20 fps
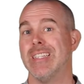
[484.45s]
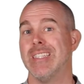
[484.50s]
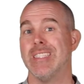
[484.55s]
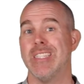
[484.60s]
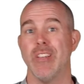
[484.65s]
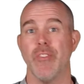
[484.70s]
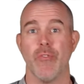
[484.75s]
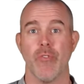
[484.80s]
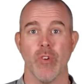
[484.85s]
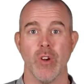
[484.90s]

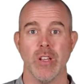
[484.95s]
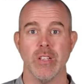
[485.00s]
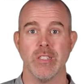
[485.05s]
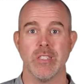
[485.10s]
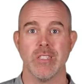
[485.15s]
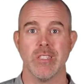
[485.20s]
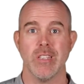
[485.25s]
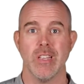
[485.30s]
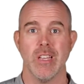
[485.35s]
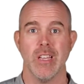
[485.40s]

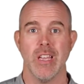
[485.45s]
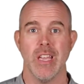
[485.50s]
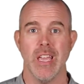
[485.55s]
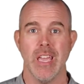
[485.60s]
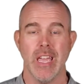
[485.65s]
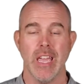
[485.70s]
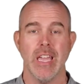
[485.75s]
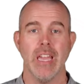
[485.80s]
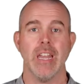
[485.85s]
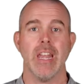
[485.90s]
difference
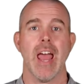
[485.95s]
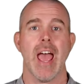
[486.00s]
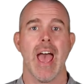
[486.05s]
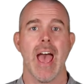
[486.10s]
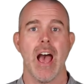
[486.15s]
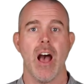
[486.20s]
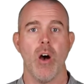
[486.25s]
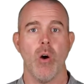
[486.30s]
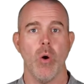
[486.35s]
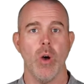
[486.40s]
in
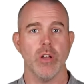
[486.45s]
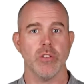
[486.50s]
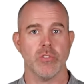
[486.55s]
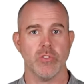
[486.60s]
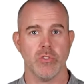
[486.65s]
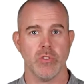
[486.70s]
how a,